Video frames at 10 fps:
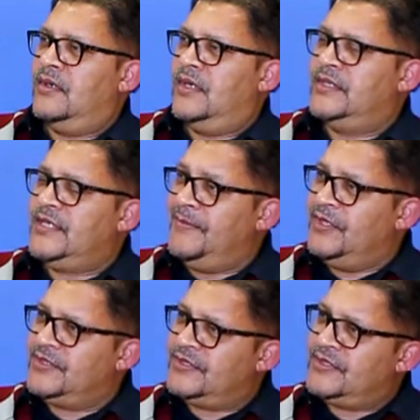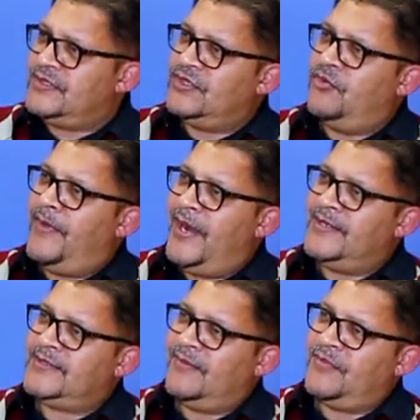in some instances, you're buying
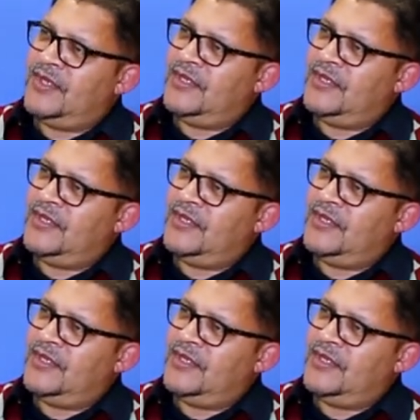something